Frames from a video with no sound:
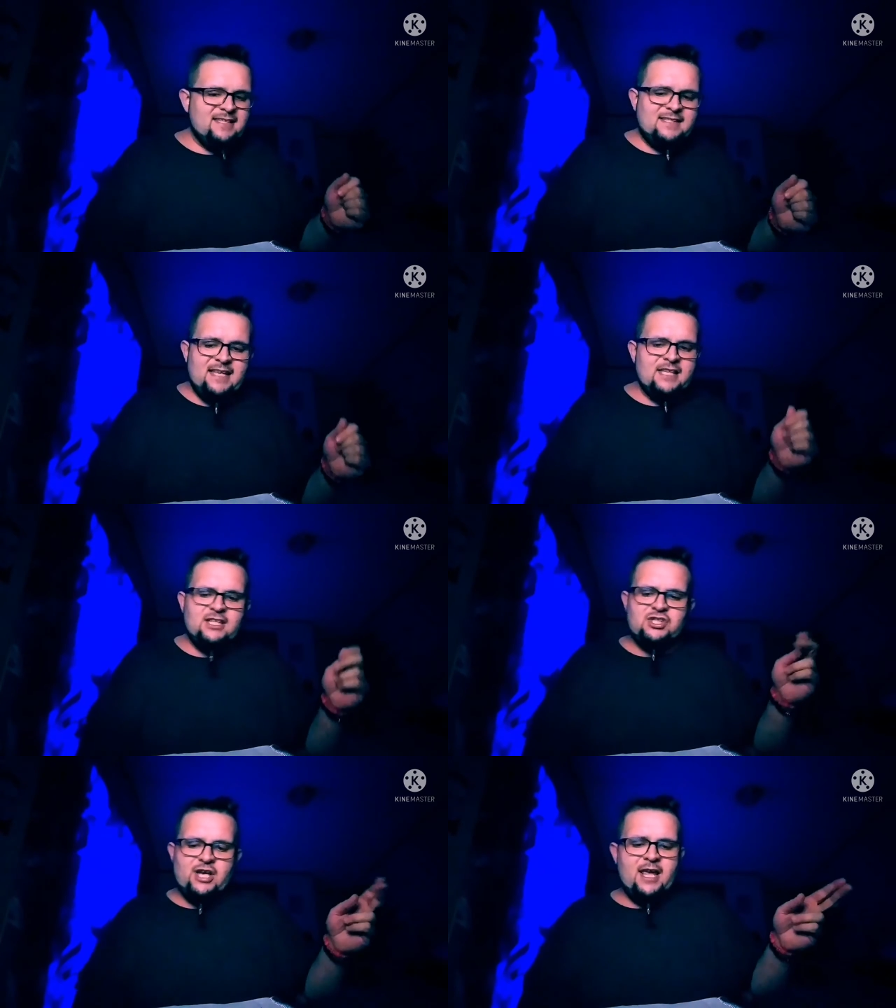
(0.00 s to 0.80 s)
He's sitting
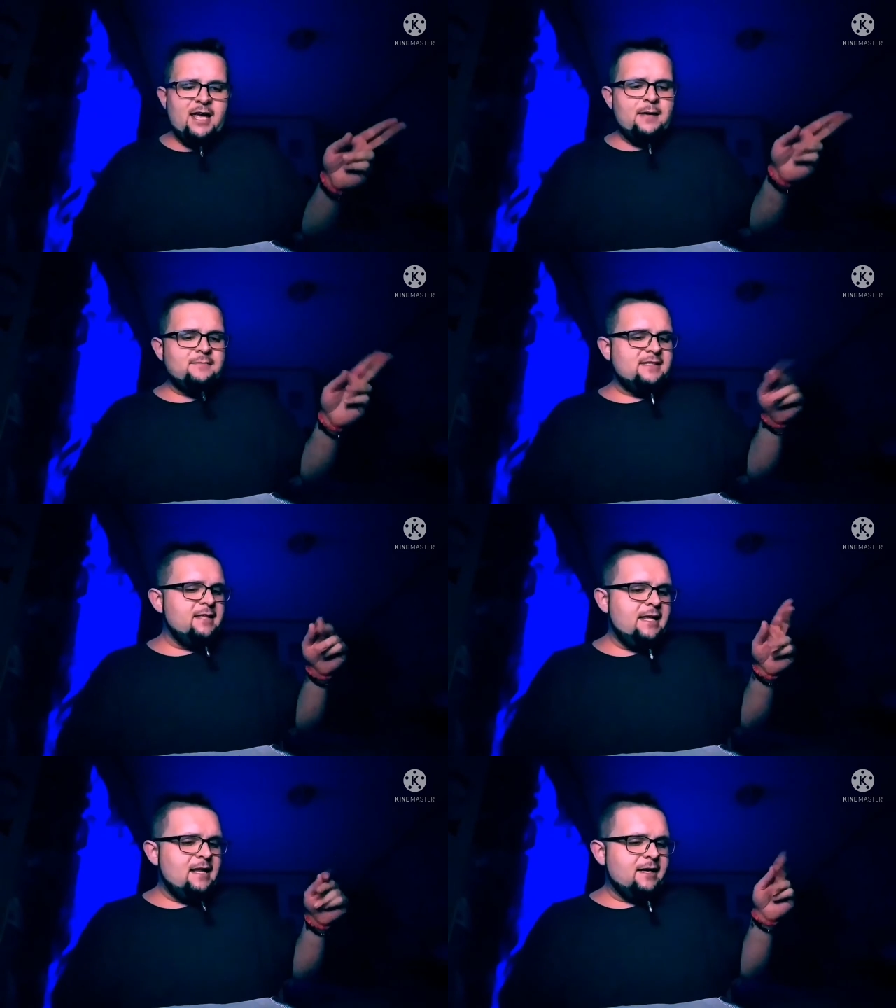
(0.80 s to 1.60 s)
the jams,
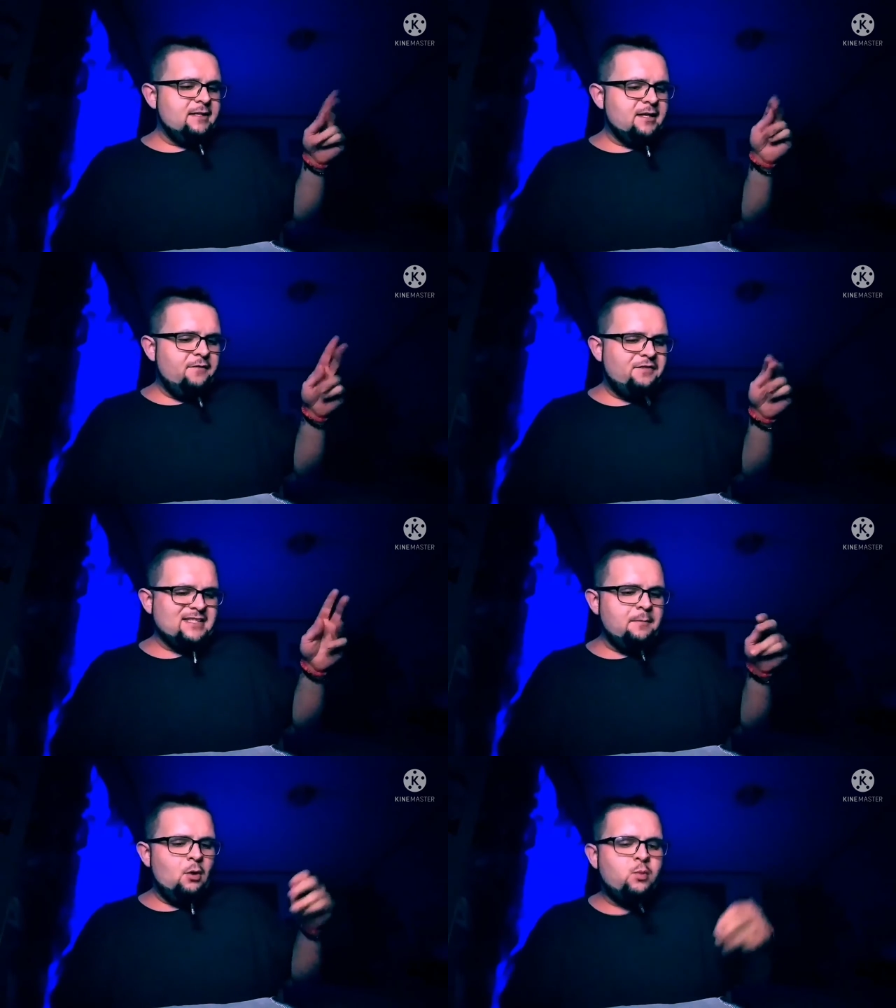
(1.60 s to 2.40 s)
and then I get to
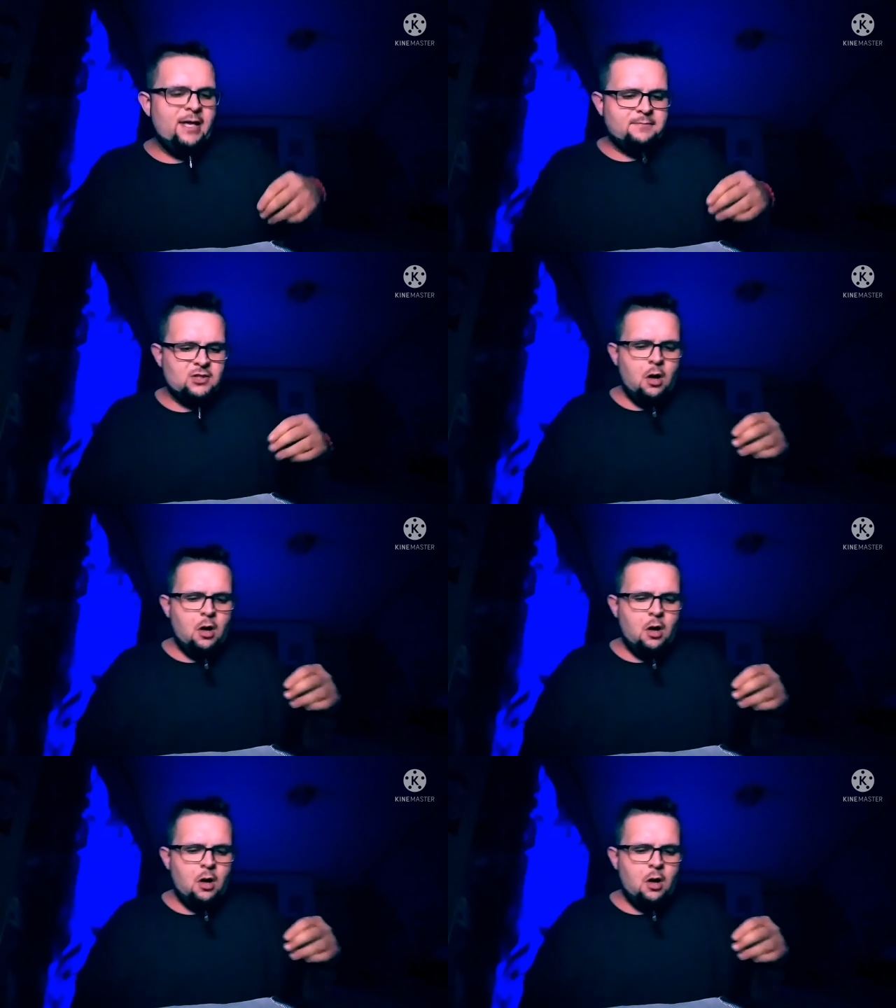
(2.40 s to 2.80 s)
confess on my whims.